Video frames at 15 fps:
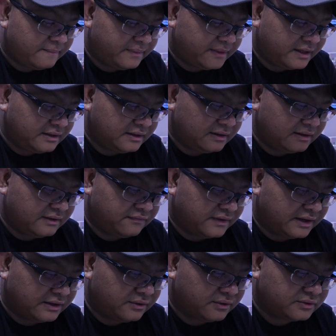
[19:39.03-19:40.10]
Then if
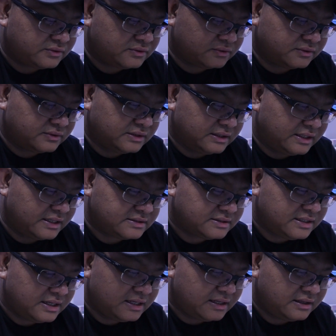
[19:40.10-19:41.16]
I go to the next
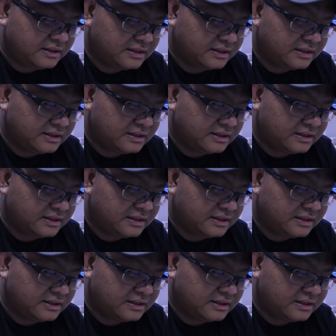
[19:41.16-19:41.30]
day,